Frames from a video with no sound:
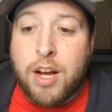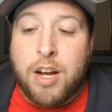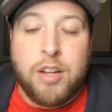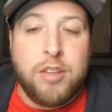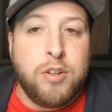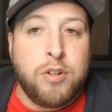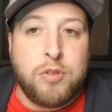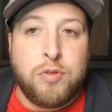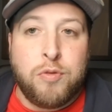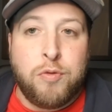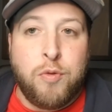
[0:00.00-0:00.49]

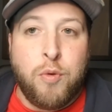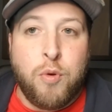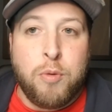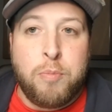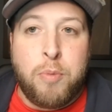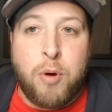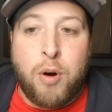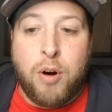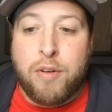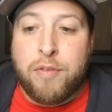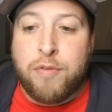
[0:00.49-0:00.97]
There's 4
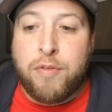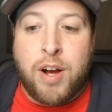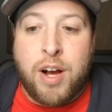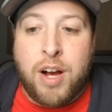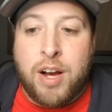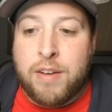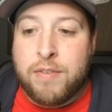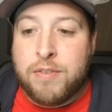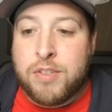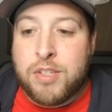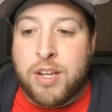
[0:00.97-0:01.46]
par
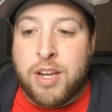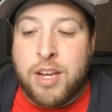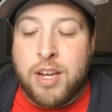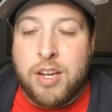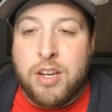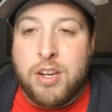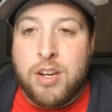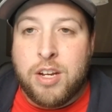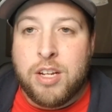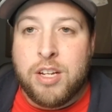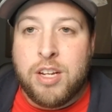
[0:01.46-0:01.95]
5s,
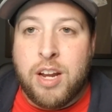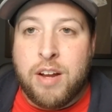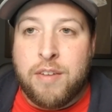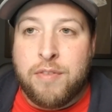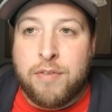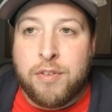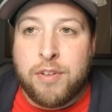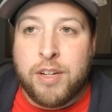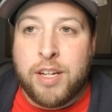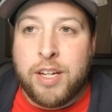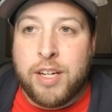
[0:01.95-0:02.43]
and you could
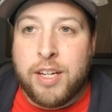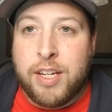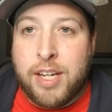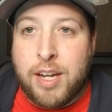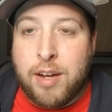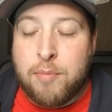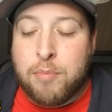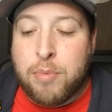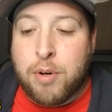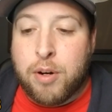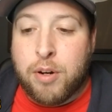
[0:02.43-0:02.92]
definitely
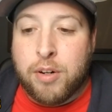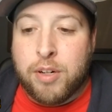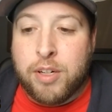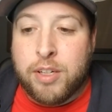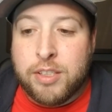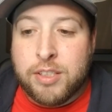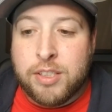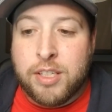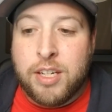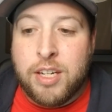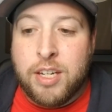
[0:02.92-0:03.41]
get
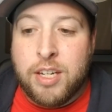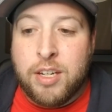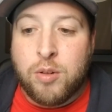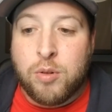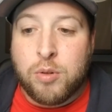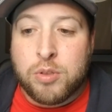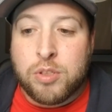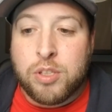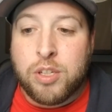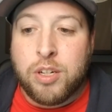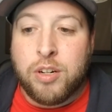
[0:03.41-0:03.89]
birdies and
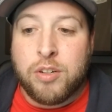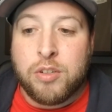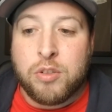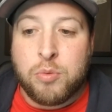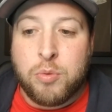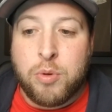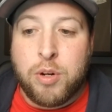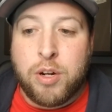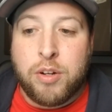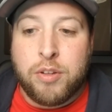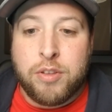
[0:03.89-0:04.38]
eagles here as
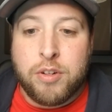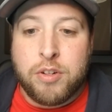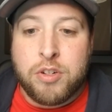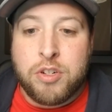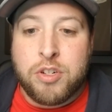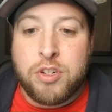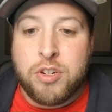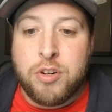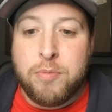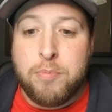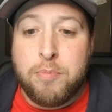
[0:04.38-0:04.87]
well. There
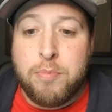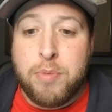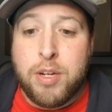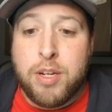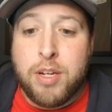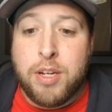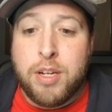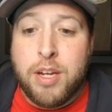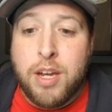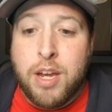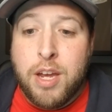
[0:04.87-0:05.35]
should
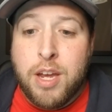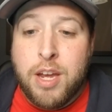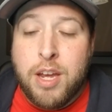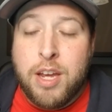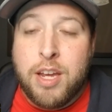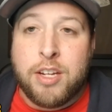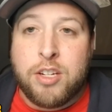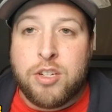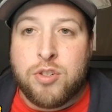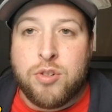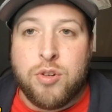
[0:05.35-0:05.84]
be
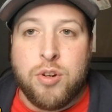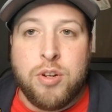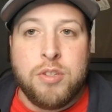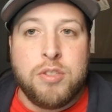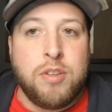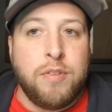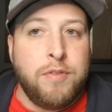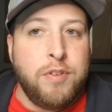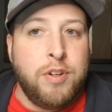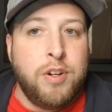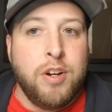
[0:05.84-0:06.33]
extremes
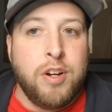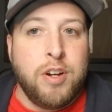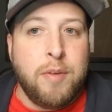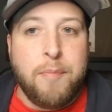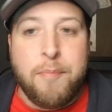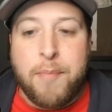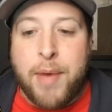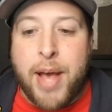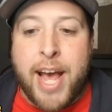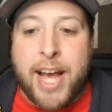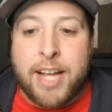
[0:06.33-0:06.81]
of good
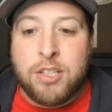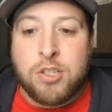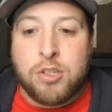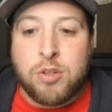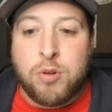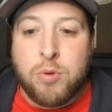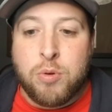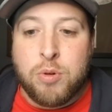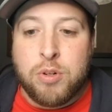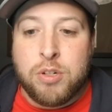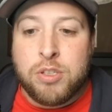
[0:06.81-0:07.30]
and bad
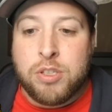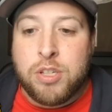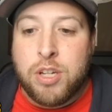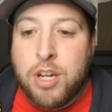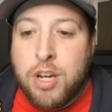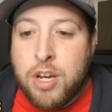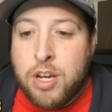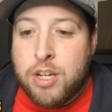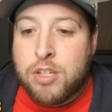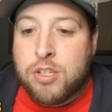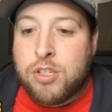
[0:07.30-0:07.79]
scores,
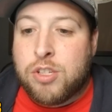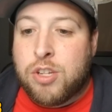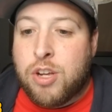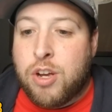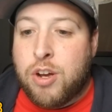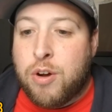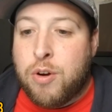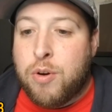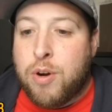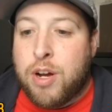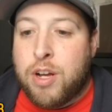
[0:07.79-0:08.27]

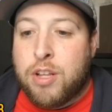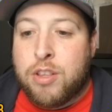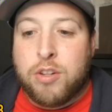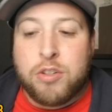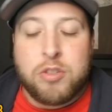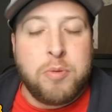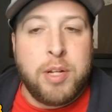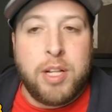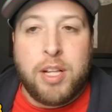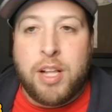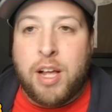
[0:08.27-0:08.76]
so there's
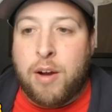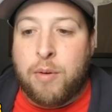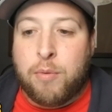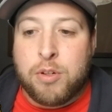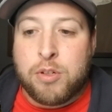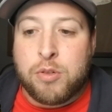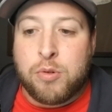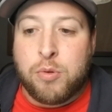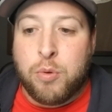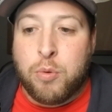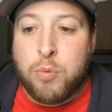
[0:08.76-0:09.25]
going to be a lot of
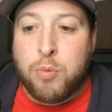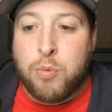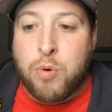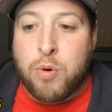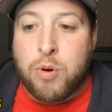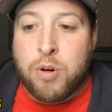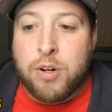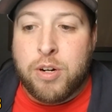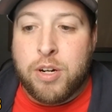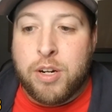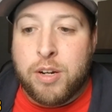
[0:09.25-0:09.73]

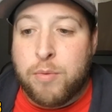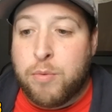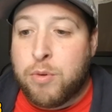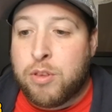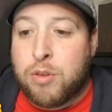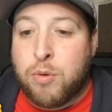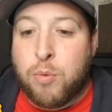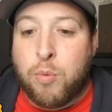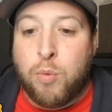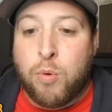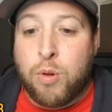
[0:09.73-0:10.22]
risk-reward with
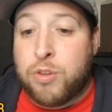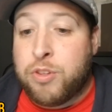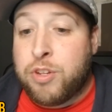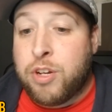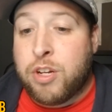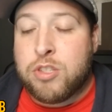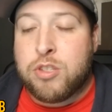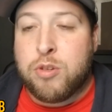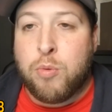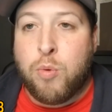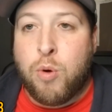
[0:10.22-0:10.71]

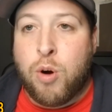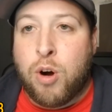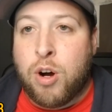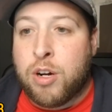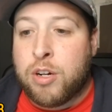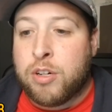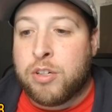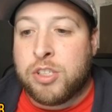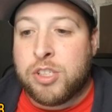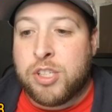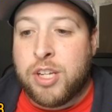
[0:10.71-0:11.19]
tons of
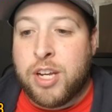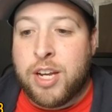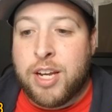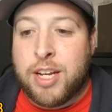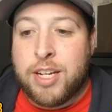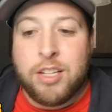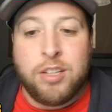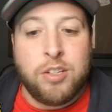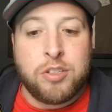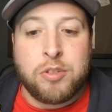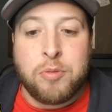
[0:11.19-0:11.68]
water, sand,
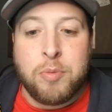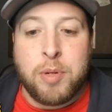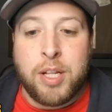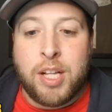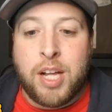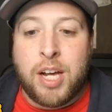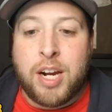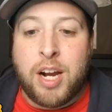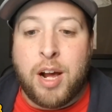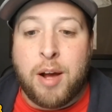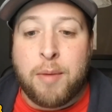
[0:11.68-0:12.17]
and there's going to be a
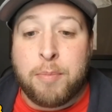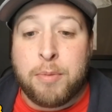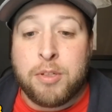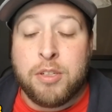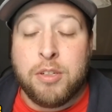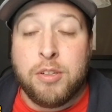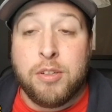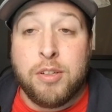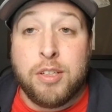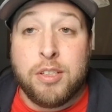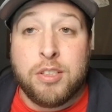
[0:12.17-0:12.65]
lot of
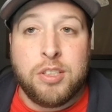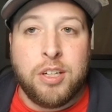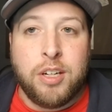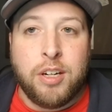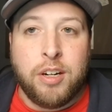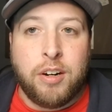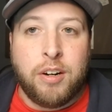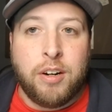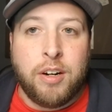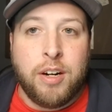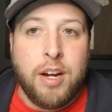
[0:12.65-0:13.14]
opportunities
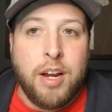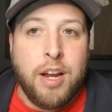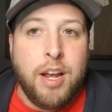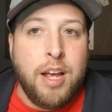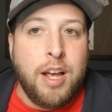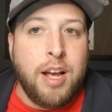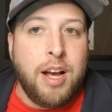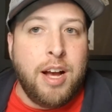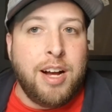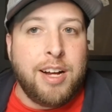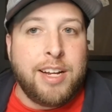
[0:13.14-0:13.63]
here.
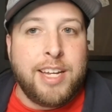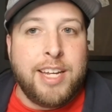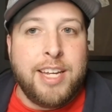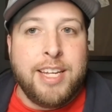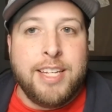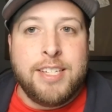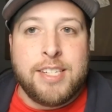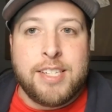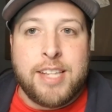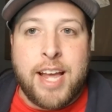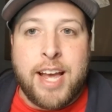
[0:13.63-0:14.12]
Key
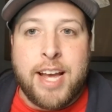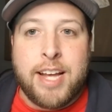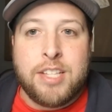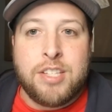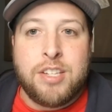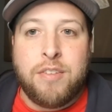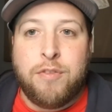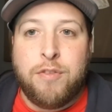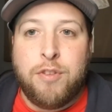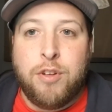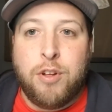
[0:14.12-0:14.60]
stats,
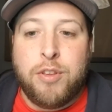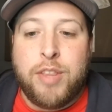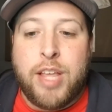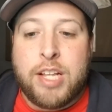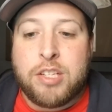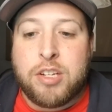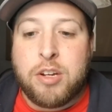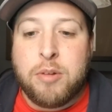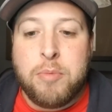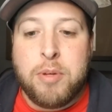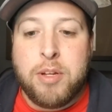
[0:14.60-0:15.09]
I feel
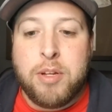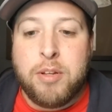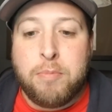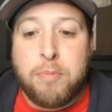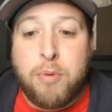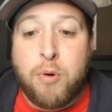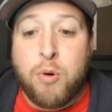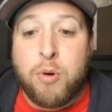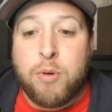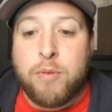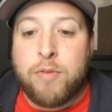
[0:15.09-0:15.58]
that's going to be
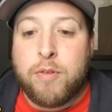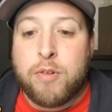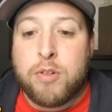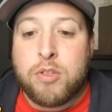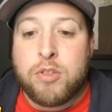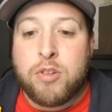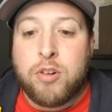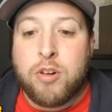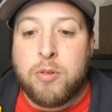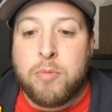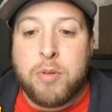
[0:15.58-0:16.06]
important for this
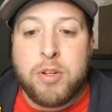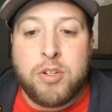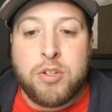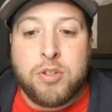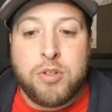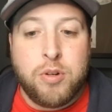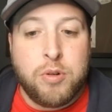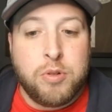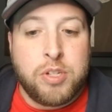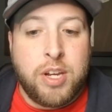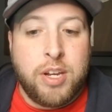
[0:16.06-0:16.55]
tournament.
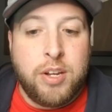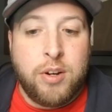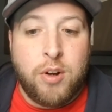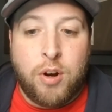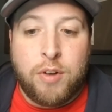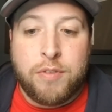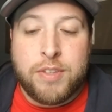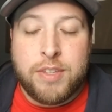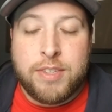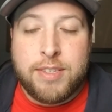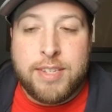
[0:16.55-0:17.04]
Strokes gained
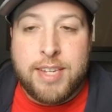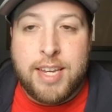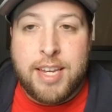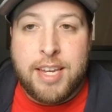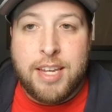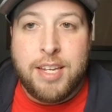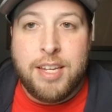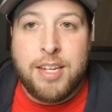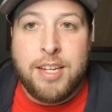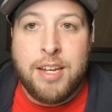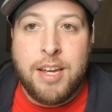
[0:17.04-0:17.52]
off the
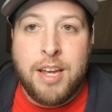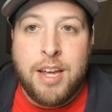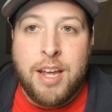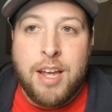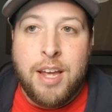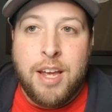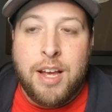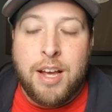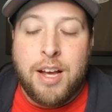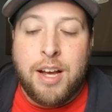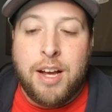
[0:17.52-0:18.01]
tee.
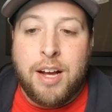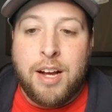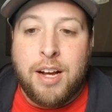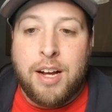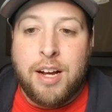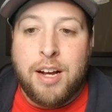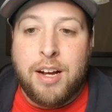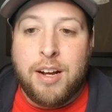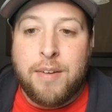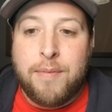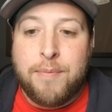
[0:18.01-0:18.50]

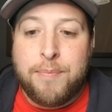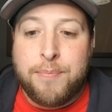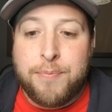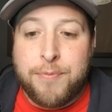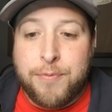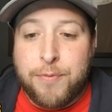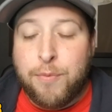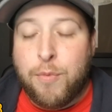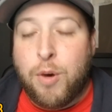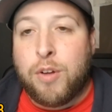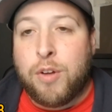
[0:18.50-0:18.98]

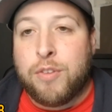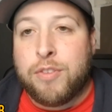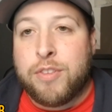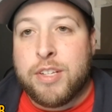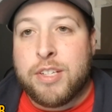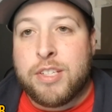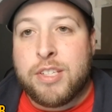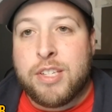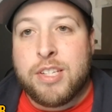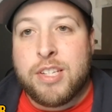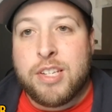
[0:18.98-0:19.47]
While
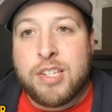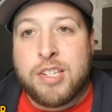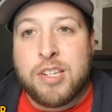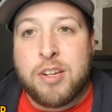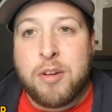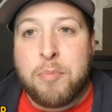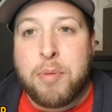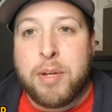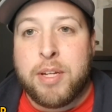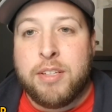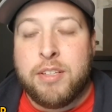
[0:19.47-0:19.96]
distance isn't a
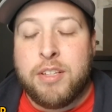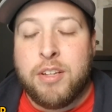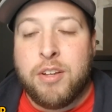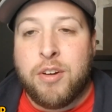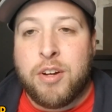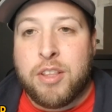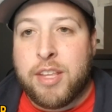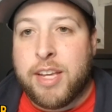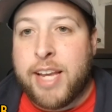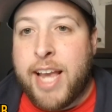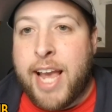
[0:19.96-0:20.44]
big deal,
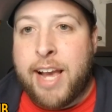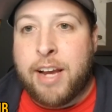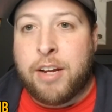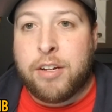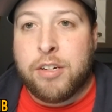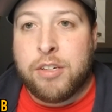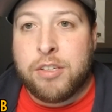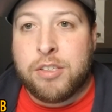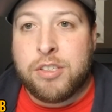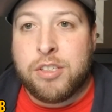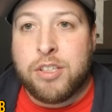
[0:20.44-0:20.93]
I think
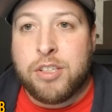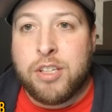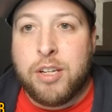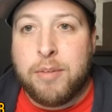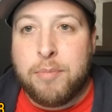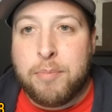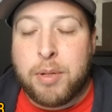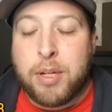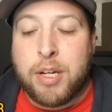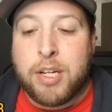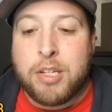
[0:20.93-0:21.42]
accuracy
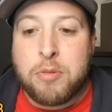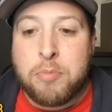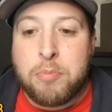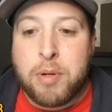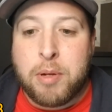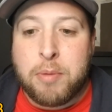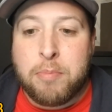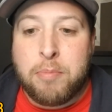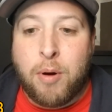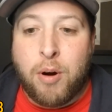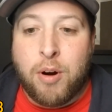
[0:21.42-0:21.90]
plays a
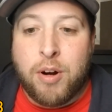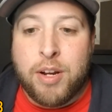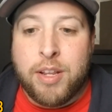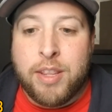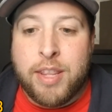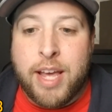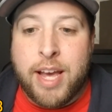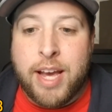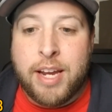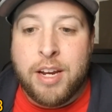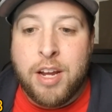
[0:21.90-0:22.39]
big part in
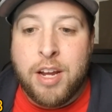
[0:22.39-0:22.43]
that.